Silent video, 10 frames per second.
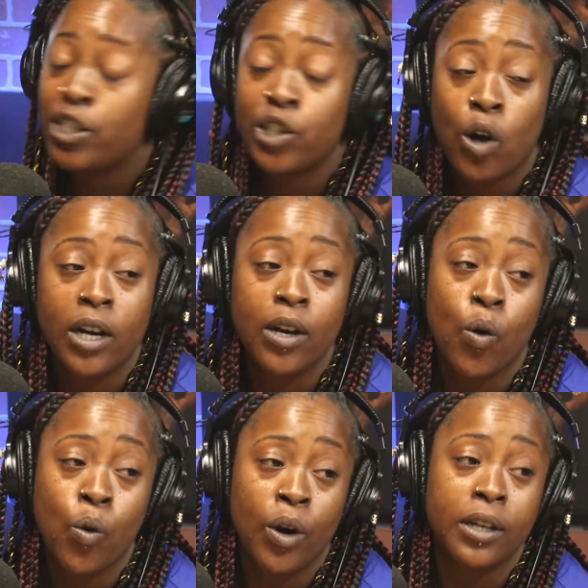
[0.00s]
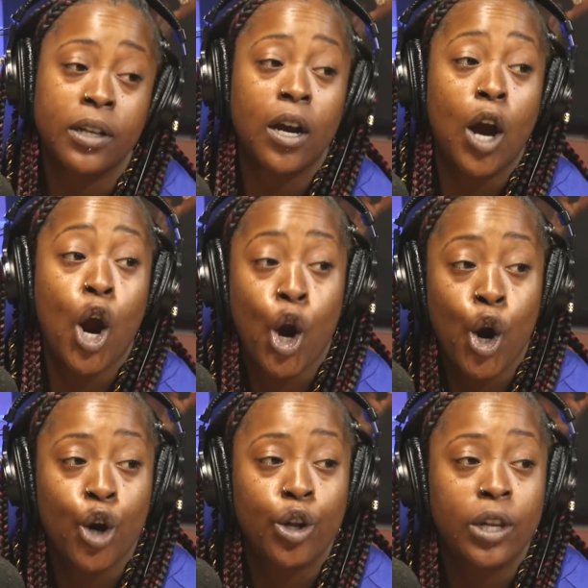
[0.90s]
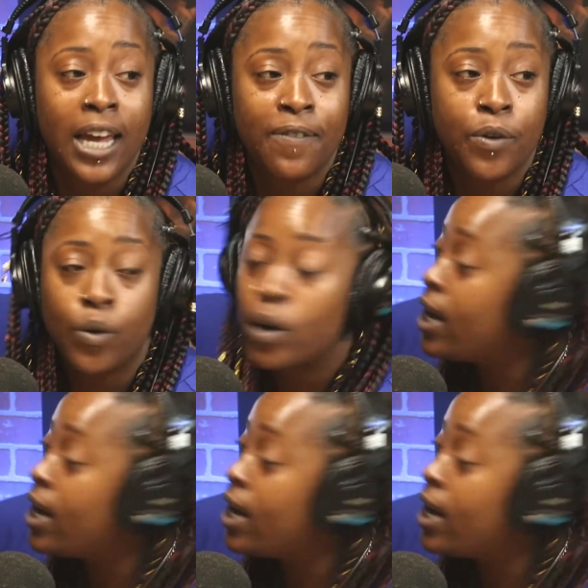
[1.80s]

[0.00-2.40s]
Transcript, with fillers: started on her level.